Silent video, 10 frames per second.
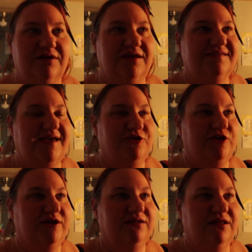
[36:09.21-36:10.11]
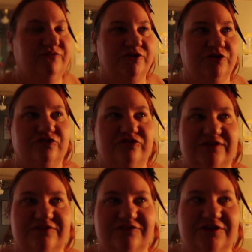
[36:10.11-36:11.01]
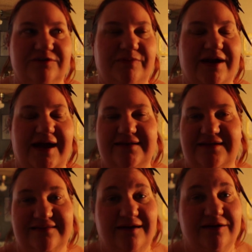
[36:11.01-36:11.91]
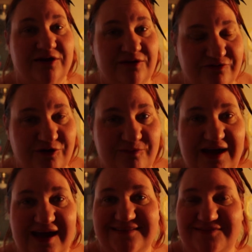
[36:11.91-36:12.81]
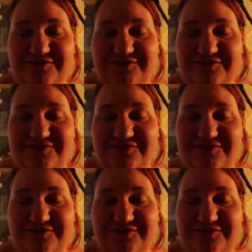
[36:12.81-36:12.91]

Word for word: is actually in love with her sister, but I that's unconfirmed as